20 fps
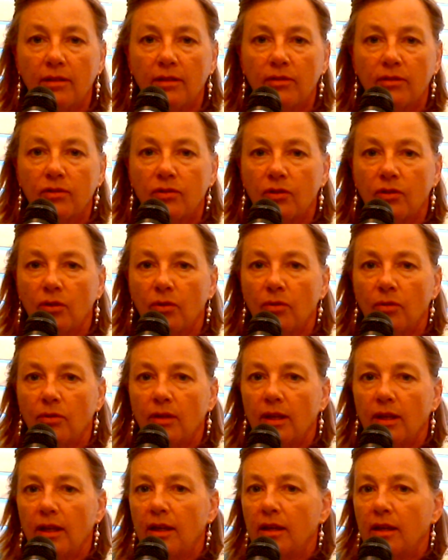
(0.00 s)

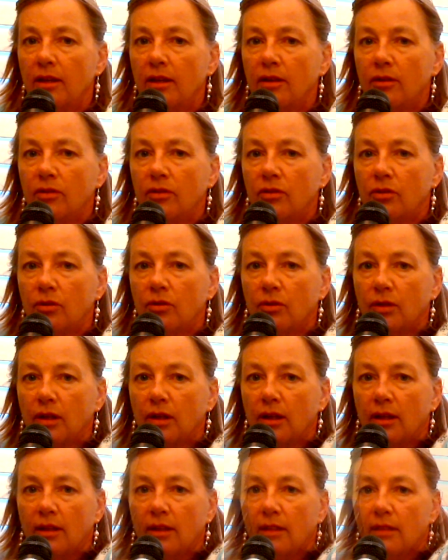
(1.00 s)
slowly
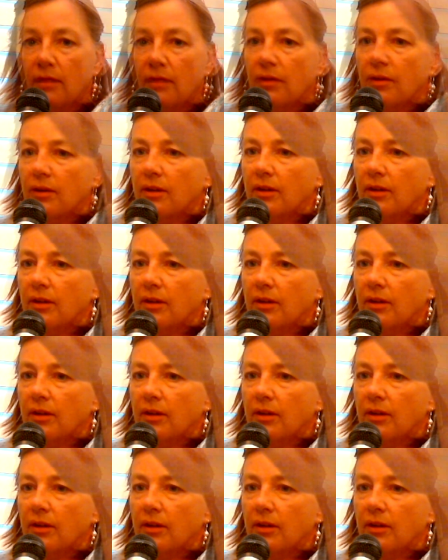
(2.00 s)
turning with your